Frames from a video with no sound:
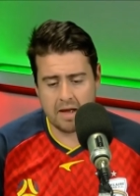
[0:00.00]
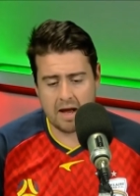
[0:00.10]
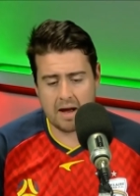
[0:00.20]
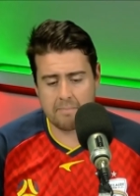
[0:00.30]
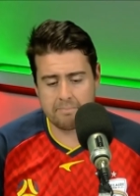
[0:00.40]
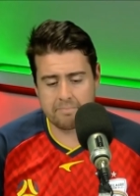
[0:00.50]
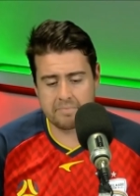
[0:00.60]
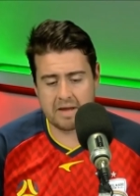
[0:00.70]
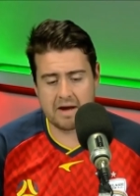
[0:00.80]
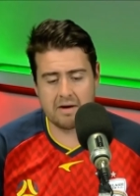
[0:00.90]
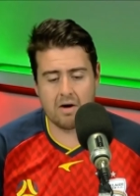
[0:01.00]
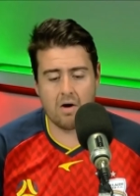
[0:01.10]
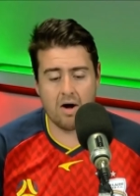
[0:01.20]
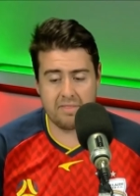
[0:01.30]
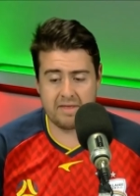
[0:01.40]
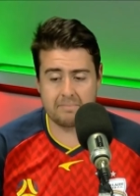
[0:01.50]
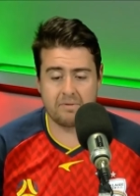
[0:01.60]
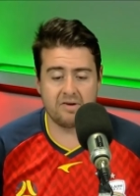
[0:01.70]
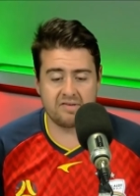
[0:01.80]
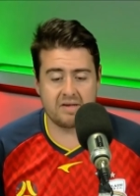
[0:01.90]
Um, now, I think
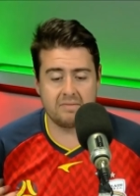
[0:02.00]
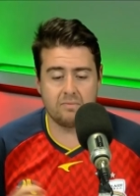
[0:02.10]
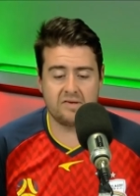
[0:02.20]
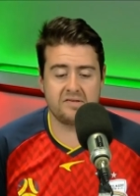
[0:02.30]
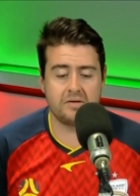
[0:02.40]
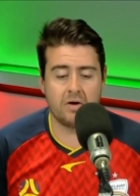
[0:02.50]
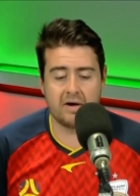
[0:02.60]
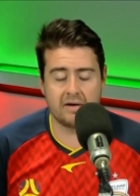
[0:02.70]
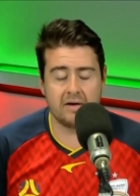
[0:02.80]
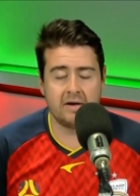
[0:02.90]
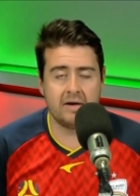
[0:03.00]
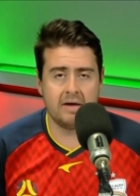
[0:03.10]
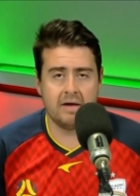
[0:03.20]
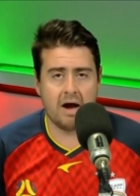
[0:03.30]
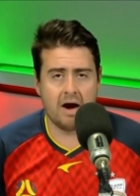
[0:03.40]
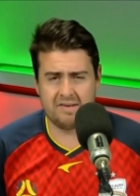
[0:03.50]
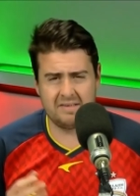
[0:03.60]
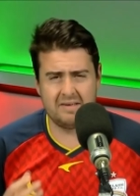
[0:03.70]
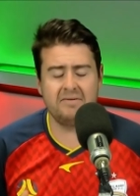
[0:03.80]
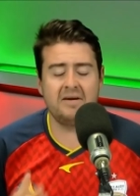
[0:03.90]
personally, Western United are a
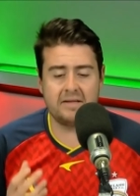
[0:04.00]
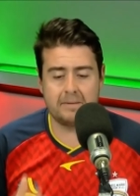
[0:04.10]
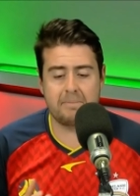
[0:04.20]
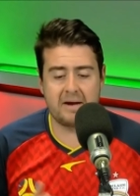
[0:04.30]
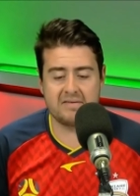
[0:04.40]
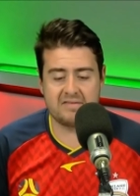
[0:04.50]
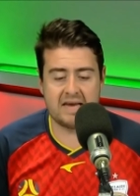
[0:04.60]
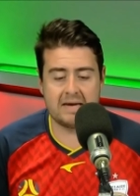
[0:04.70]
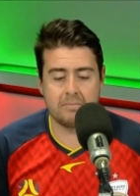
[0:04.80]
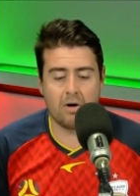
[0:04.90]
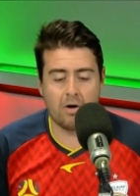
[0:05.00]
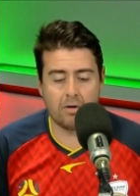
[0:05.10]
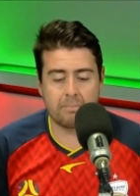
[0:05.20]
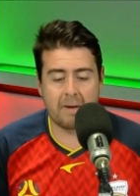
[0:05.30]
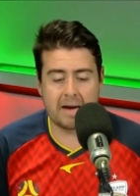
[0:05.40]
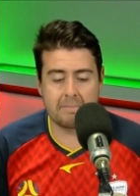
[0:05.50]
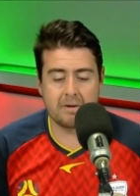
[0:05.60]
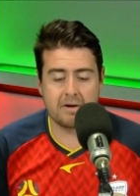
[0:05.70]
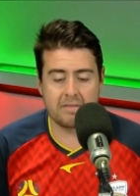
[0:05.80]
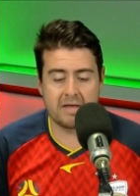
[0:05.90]
significantly better team on
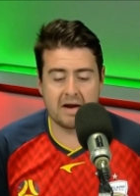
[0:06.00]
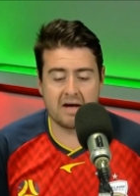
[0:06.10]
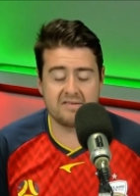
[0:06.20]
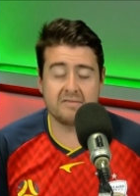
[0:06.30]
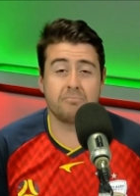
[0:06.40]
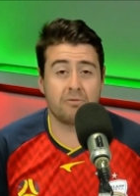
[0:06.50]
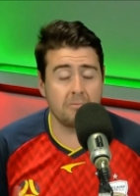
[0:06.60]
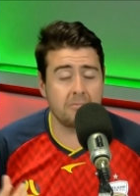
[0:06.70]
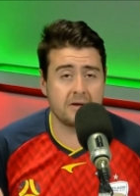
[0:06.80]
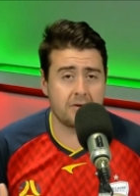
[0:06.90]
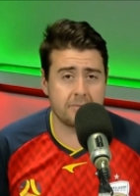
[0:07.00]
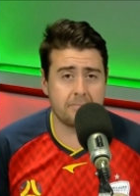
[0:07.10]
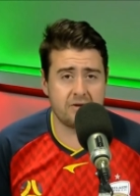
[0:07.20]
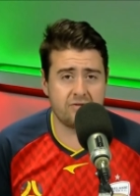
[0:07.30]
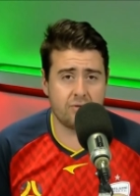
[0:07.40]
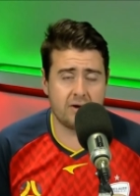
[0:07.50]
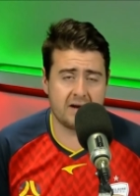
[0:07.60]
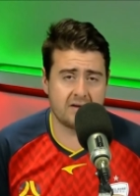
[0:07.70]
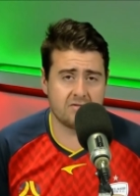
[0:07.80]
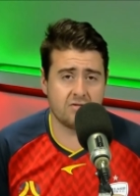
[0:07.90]
paper than us and probably on the pitch right
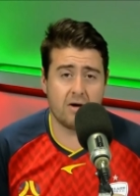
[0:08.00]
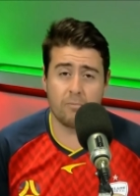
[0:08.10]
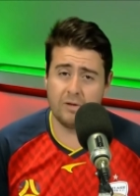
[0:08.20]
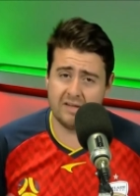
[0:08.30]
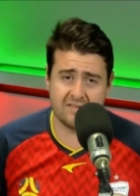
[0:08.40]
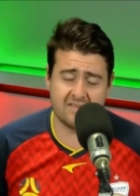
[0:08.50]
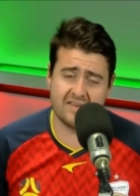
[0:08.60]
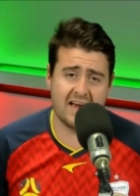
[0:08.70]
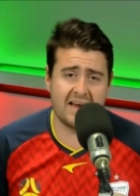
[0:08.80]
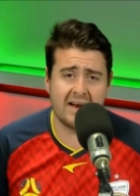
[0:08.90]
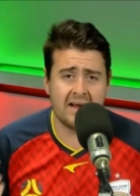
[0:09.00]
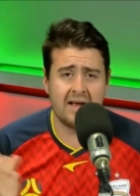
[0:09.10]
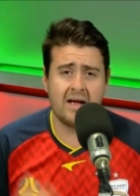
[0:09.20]
now, too. I'm willing to say it.